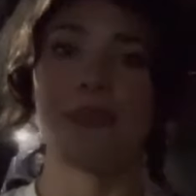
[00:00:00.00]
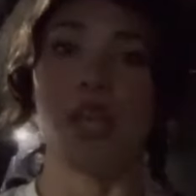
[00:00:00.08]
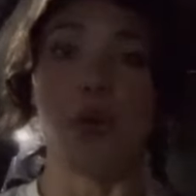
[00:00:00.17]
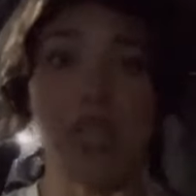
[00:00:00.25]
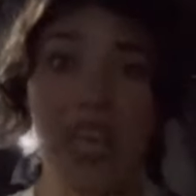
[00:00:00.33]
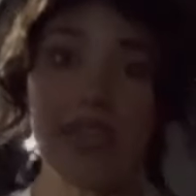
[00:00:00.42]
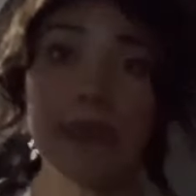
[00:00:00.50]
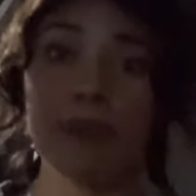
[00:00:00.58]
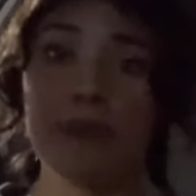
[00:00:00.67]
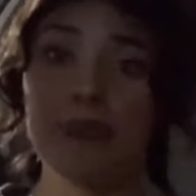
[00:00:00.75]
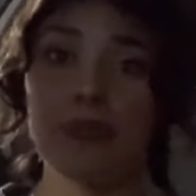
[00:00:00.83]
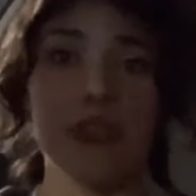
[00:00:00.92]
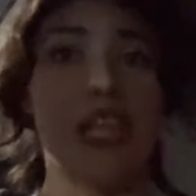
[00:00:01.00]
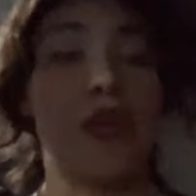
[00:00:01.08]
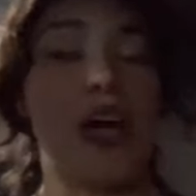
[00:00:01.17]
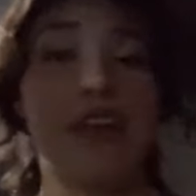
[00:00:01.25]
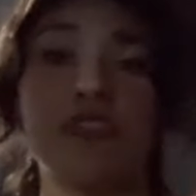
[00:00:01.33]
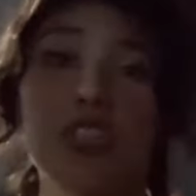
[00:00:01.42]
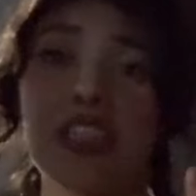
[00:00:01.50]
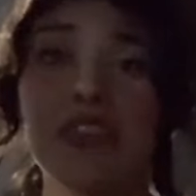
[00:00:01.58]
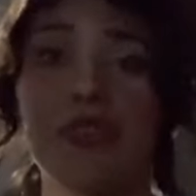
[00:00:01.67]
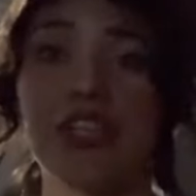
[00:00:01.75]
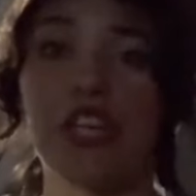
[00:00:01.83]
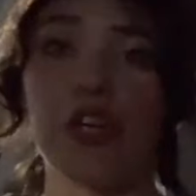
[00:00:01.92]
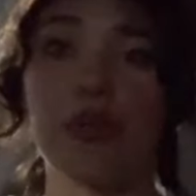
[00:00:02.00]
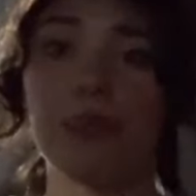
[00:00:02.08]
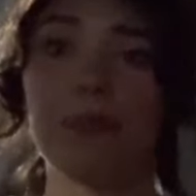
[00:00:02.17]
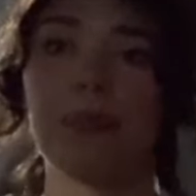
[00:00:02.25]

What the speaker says: Okay? Now, after this video,